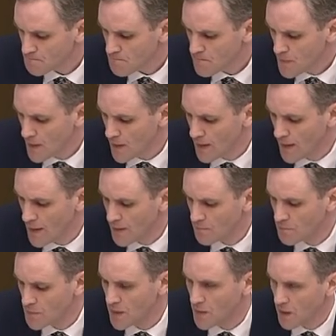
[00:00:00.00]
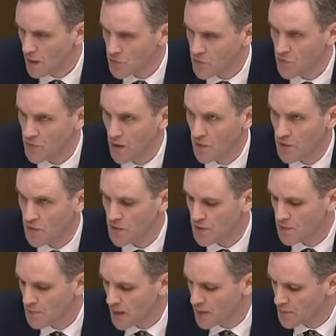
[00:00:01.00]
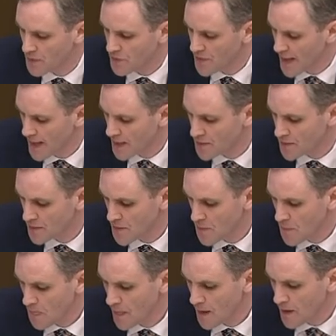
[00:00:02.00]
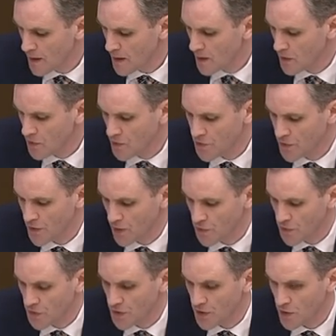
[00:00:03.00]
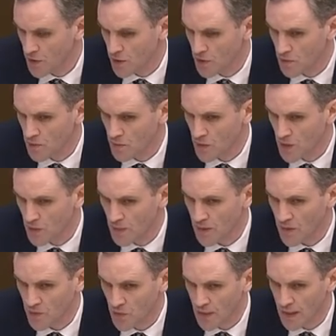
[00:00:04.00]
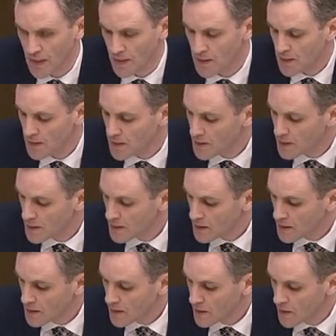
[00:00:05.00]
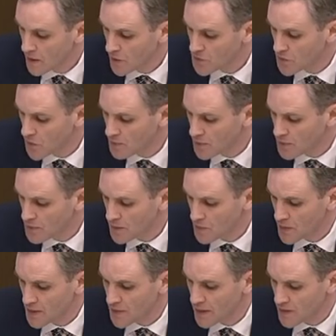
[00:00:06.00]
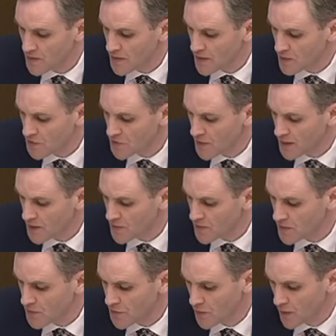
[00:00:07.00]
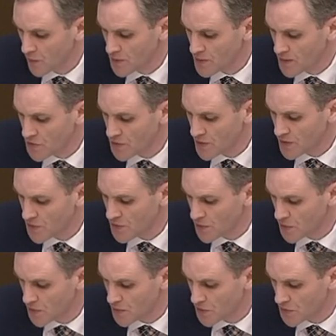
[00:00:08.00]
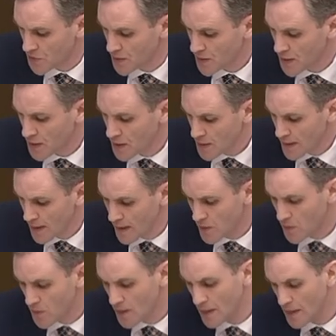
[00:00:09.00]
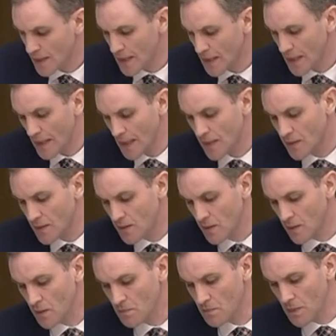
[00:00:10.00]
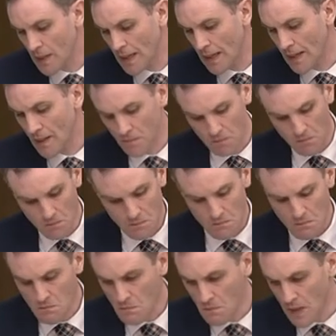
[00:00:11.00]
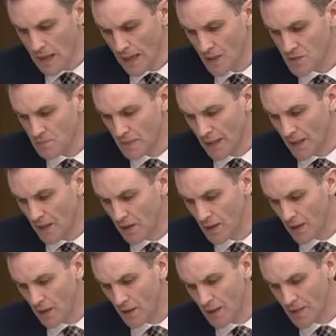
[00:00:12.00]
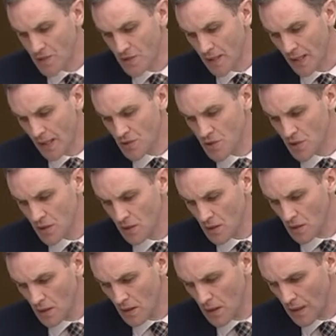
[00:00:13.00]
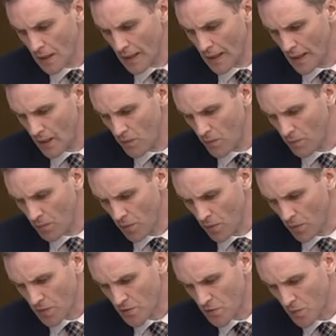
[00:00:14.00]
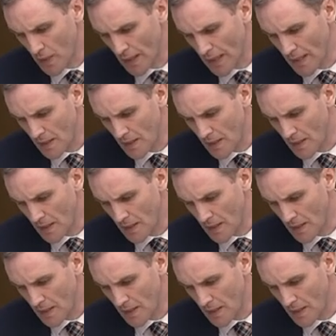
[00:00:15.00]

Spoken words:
but it also falls under the Department of Health, and it falls under your remit as well. And often what people within that sector find is that they fall within three stools. Now, in your action plan on education report as well,